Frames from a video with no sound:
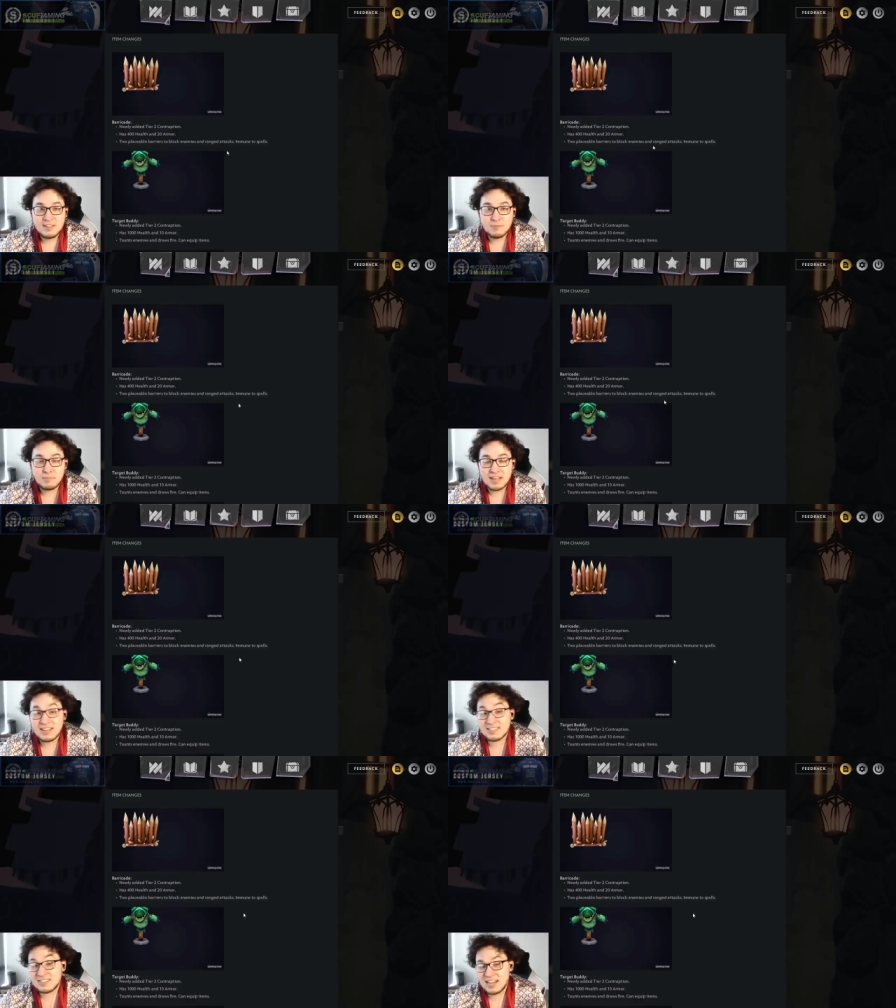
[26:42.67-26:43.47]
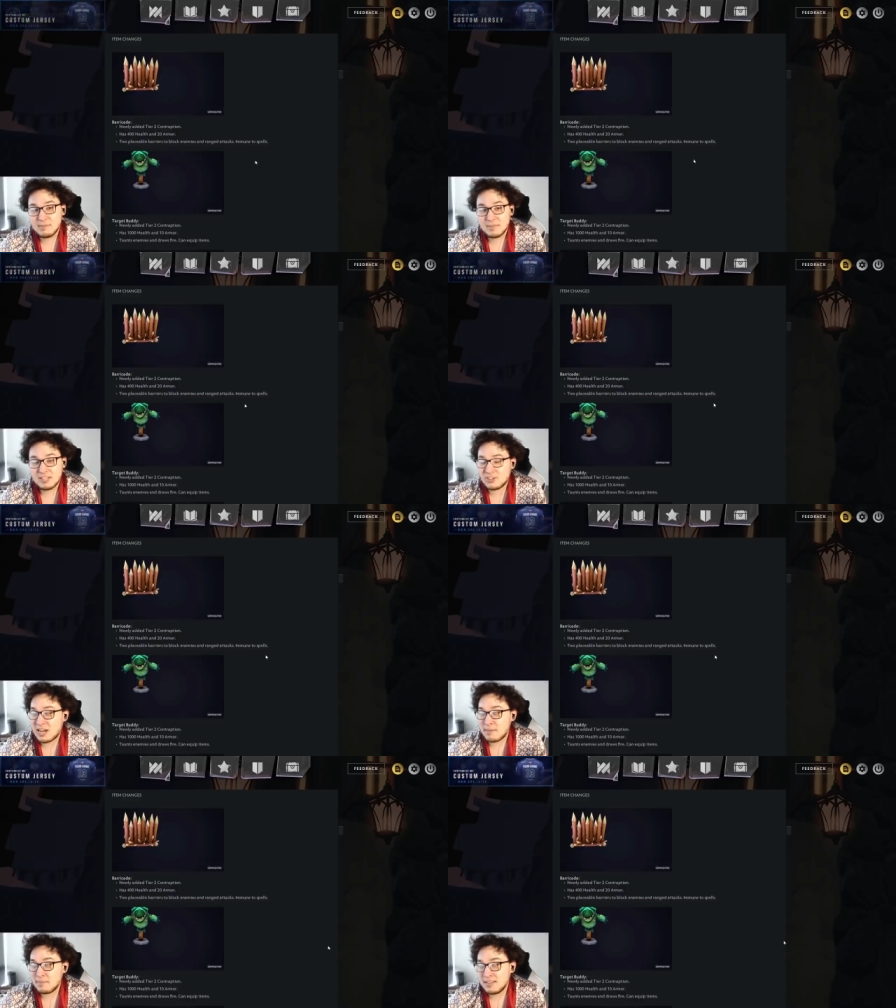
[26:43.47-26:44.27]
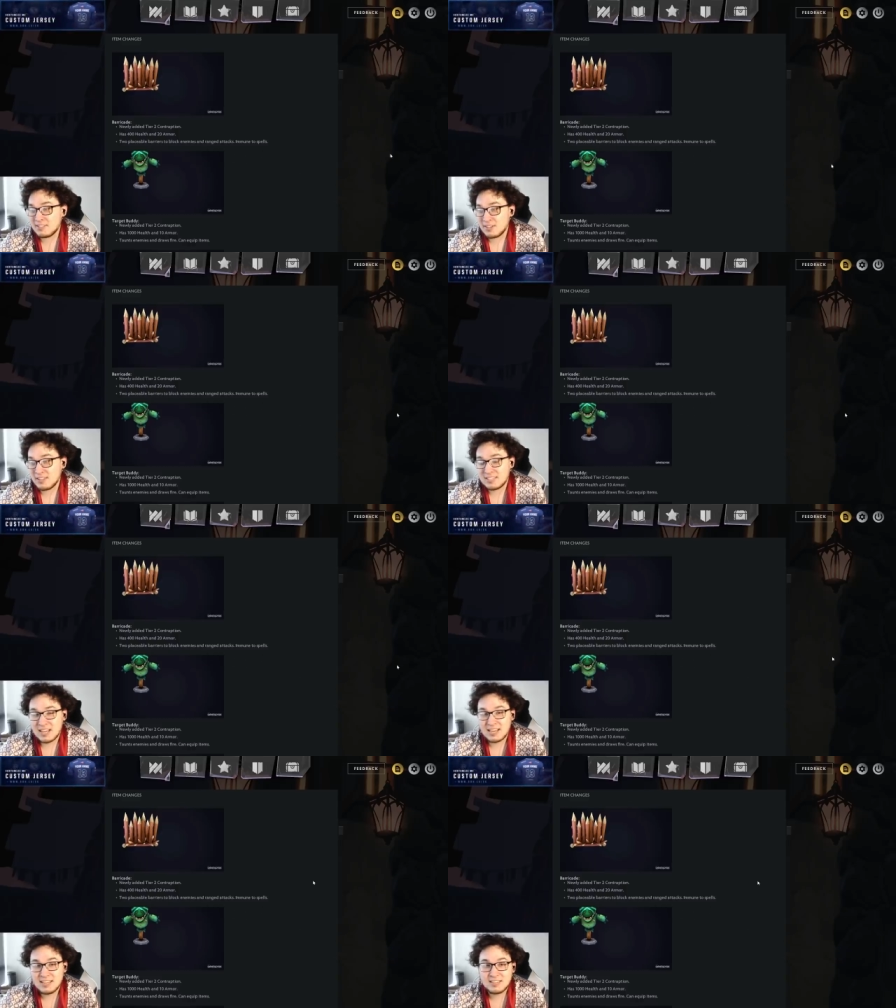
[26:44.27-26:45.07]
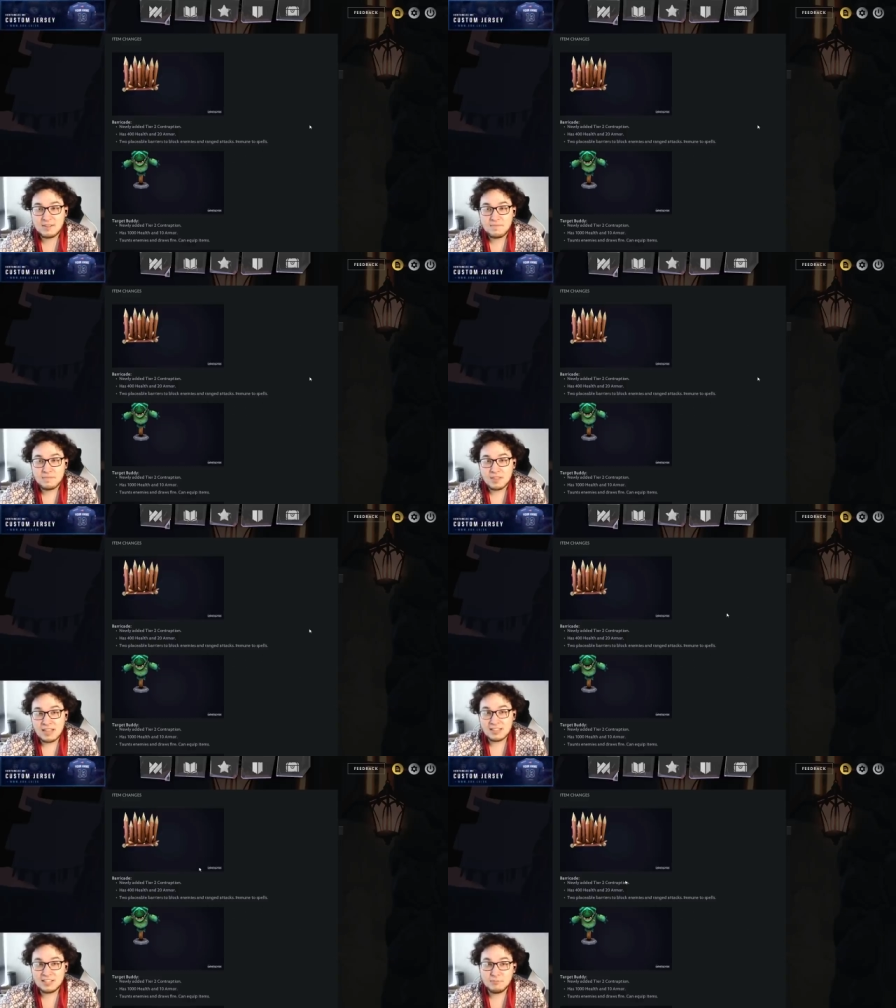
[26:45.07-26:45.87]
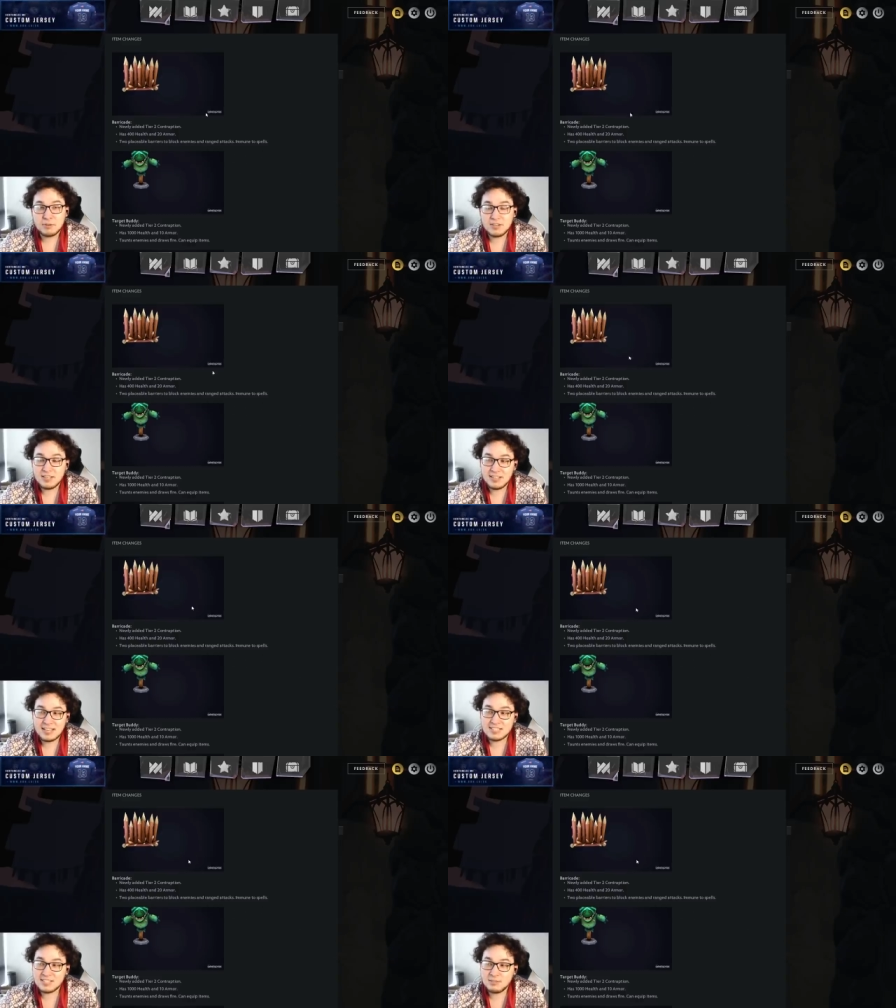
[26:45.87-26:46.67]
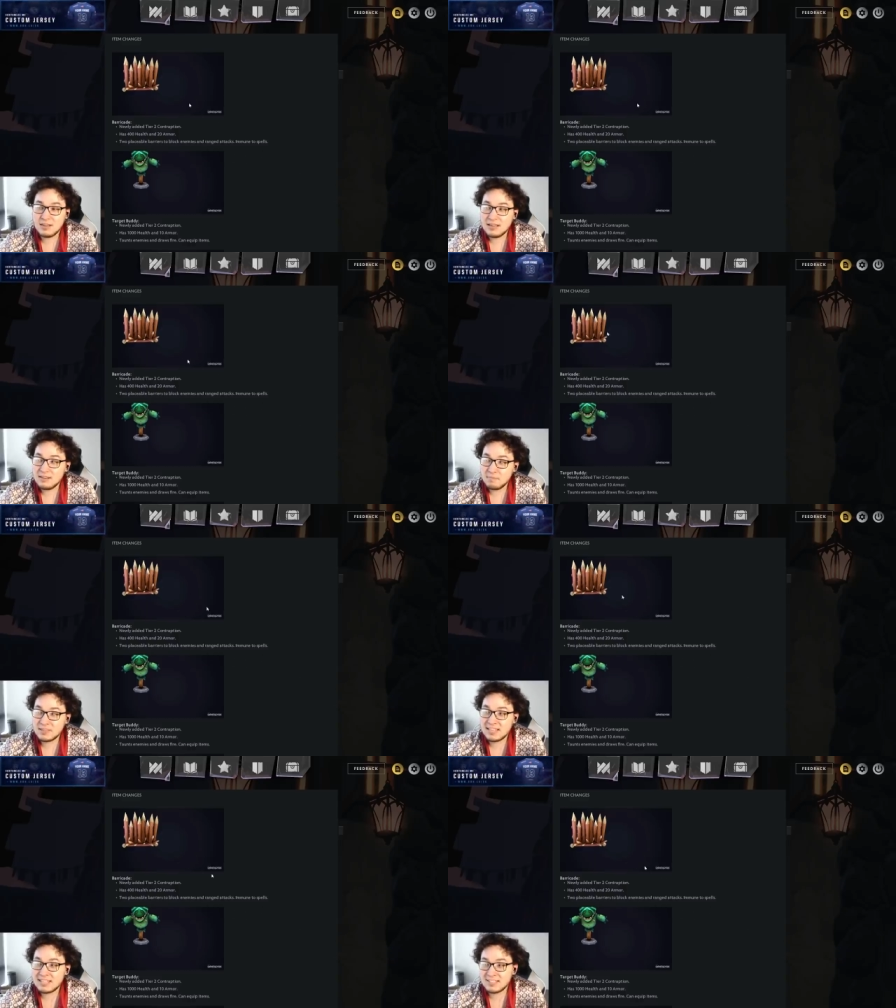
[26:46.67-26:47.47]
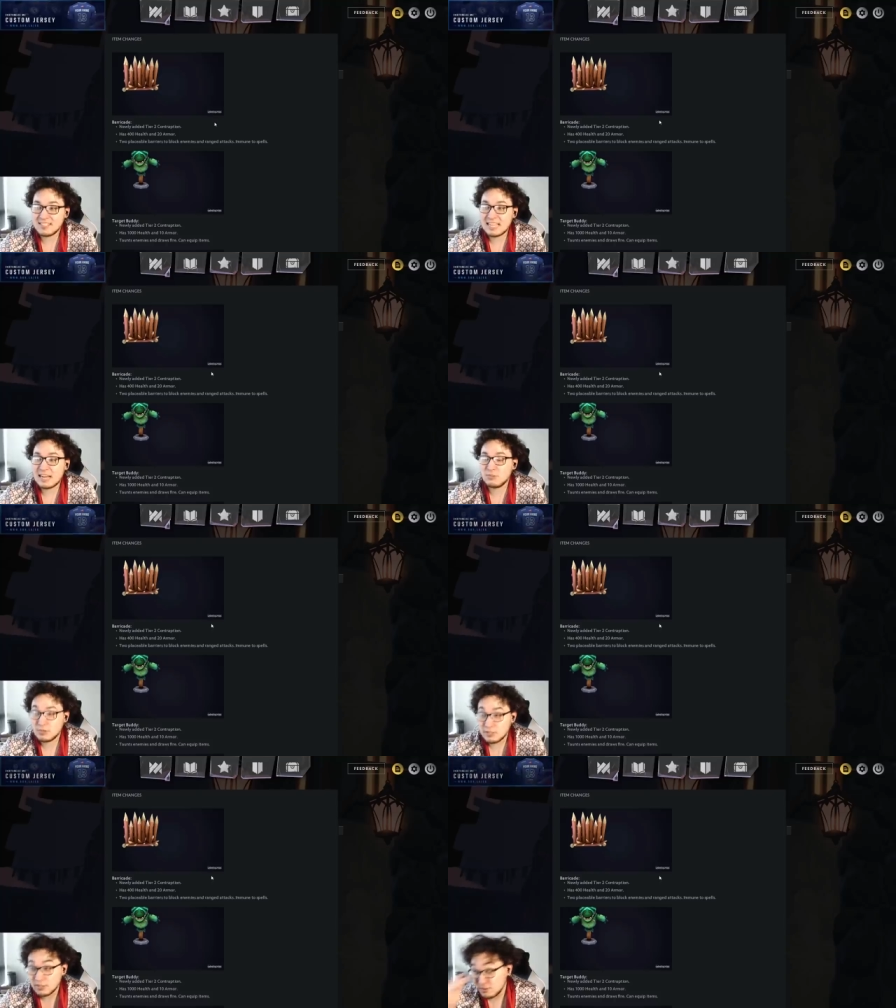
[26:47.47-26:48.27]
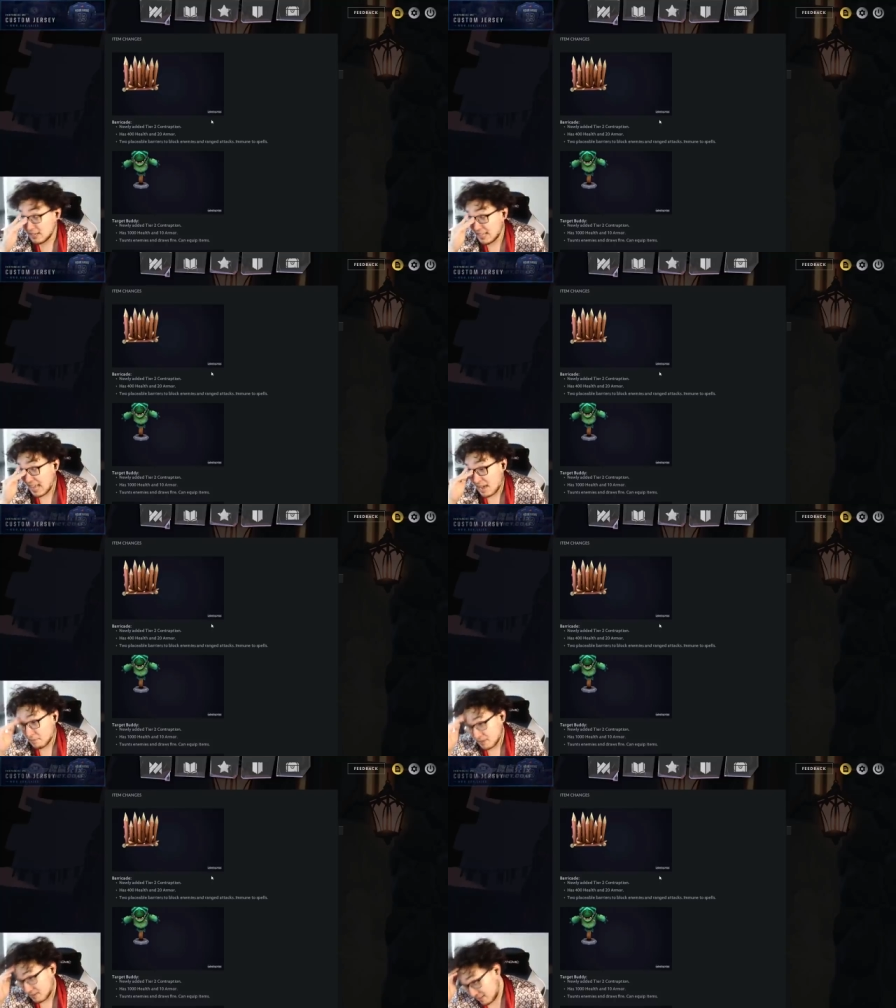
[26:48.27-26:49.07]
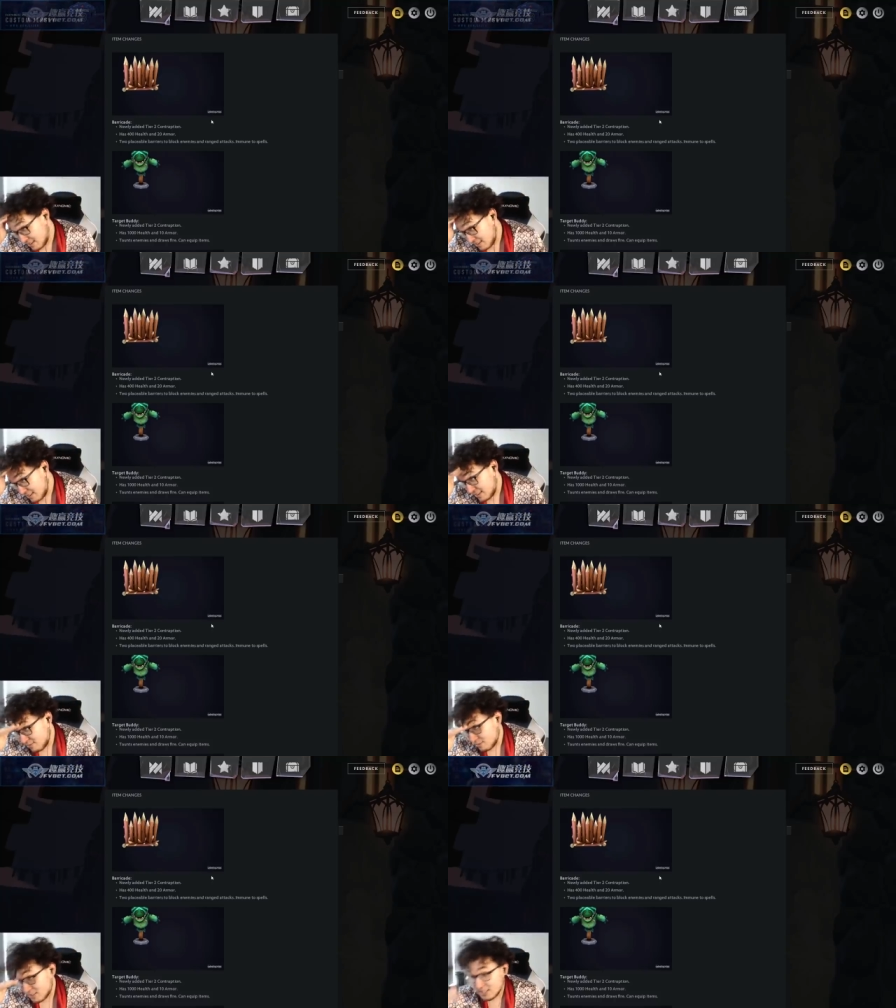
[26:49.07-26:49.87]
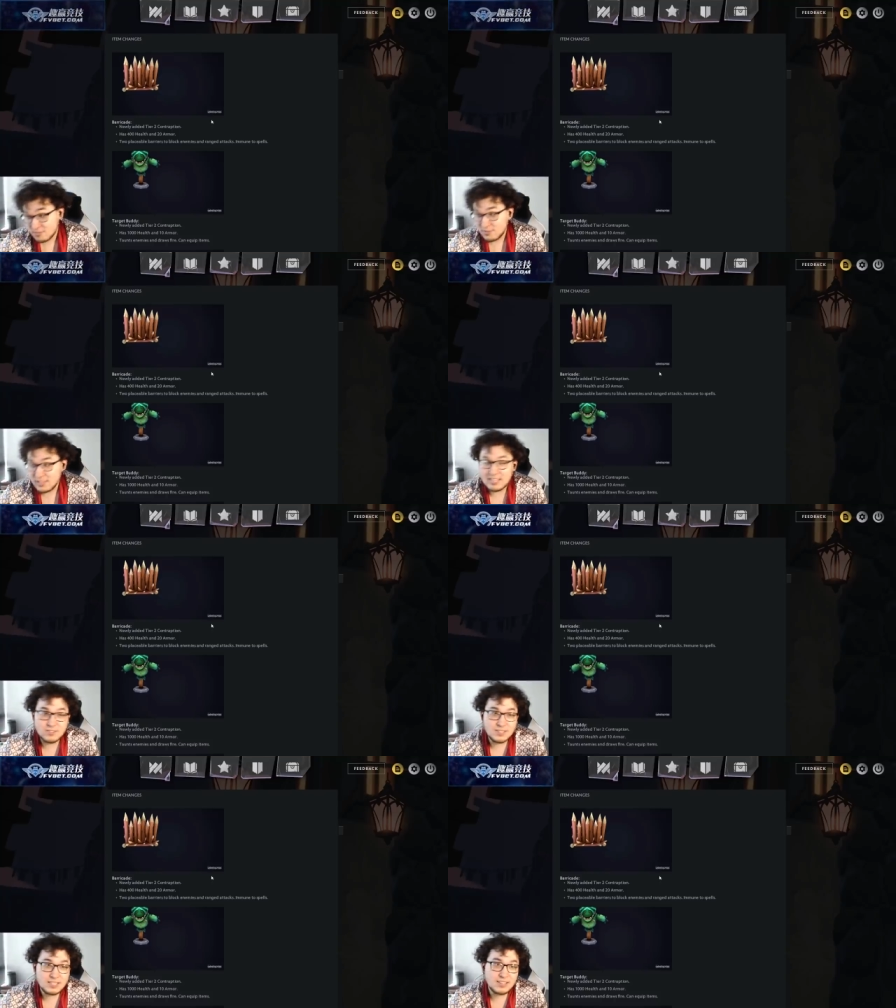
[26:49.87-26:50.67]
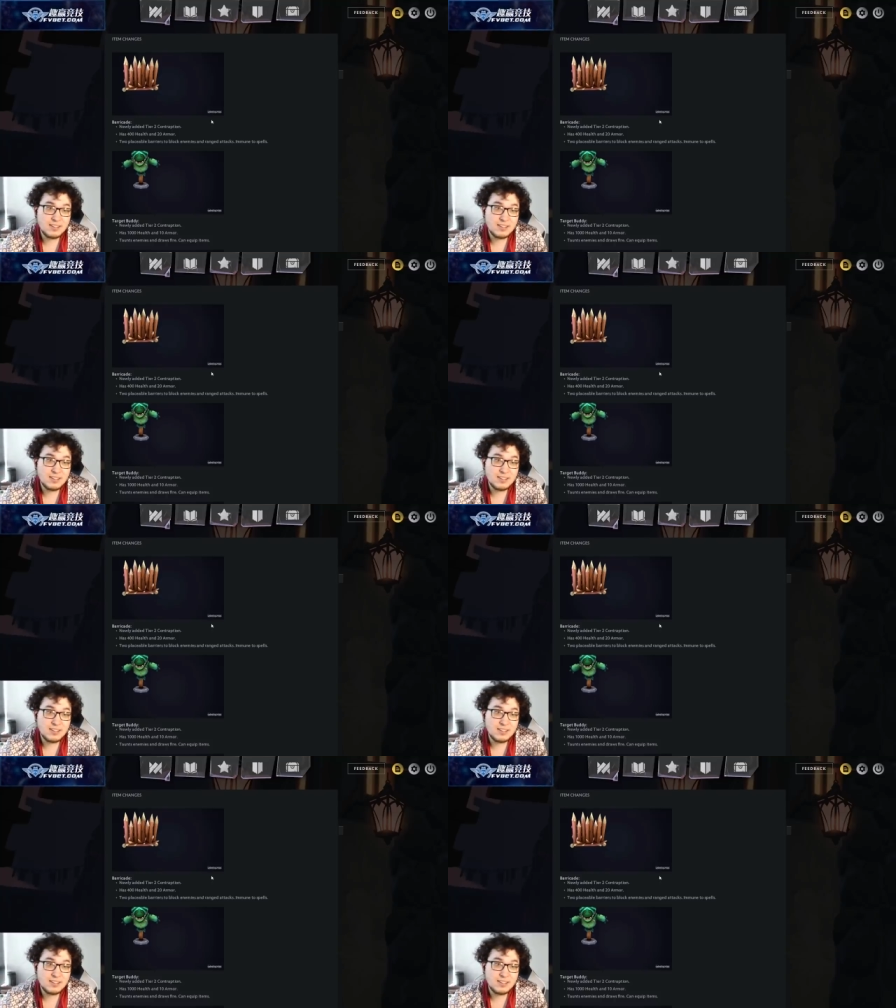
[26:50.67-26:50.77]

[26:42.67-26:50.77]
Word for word: You buy it as an item in the shop, and it's on the side, and then you put it in as a unit, but that doesn't count towards your unit cap, which is really interesting.